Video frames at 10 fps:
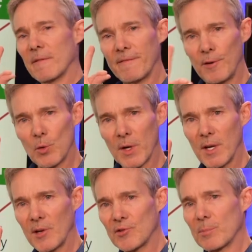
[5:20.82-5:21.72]
fewer
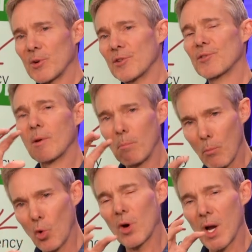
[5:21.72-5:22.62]
customers
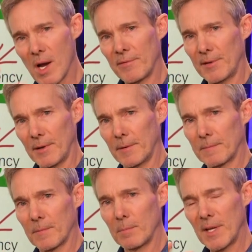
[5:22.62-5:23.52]
more often
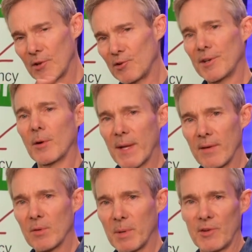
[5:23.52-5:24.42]
because you don't
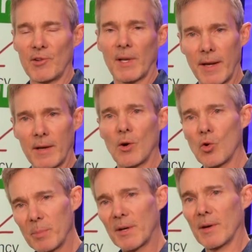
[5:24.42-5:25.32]
have the budget like
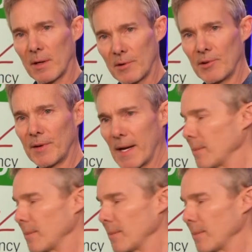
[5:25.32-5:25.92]
Coke, McDonald's, and